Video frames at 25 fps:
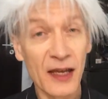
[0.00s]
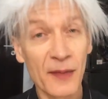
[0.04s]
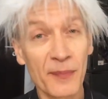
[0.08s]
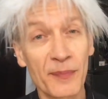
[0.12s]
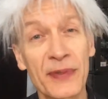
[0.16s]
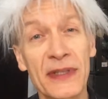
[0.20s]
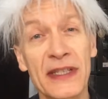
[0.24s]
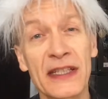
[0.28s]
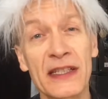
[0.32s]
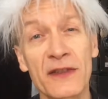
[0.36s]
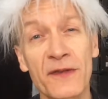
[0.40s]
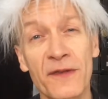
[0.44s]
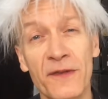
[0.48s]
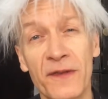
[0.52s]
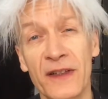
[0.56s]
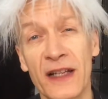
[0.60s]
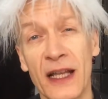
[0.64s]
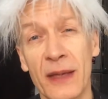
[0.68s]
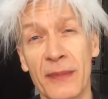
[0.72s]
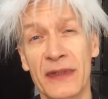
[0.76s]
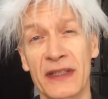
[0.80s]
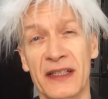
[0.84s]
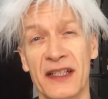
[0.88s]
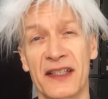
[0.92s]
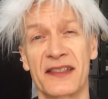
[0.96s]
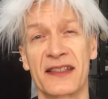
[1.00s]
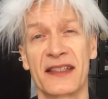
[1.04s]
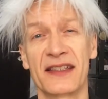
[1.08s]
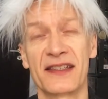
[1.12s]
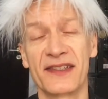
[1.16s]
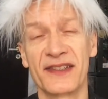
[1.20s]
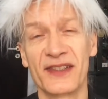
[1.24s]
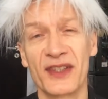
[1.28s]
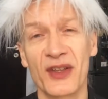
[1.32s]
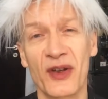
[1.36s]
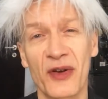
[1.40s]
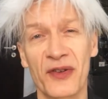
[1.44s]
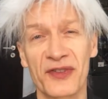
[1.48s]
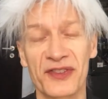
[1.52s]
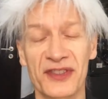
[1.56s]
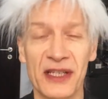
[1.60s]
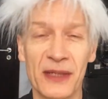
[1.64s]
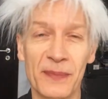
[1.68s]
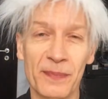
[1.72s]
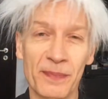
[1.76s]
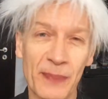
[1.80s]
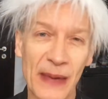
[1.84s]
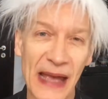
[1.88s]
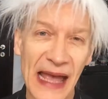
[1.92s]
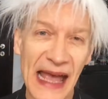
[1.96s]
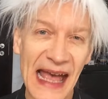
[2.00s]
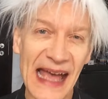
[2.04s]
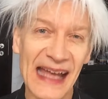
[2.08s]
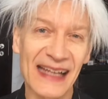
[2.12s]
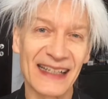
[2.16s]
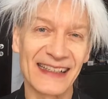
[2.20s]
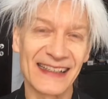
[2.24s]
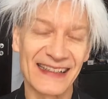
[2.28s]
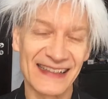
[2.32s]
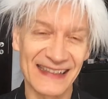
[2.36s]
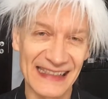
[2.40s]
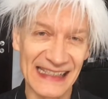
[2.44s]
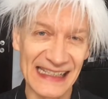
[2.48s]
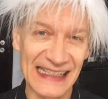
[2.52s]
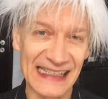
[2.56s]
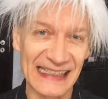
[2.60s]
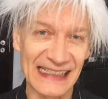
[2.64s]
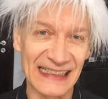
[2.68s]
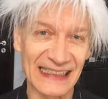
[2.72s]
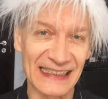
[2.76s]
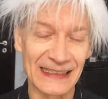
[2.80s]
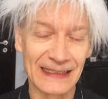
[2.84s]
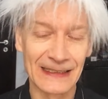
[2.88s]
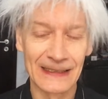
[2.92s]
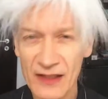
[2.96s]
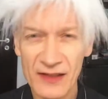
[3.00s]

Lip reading: Being flummoxed is not a bad thing.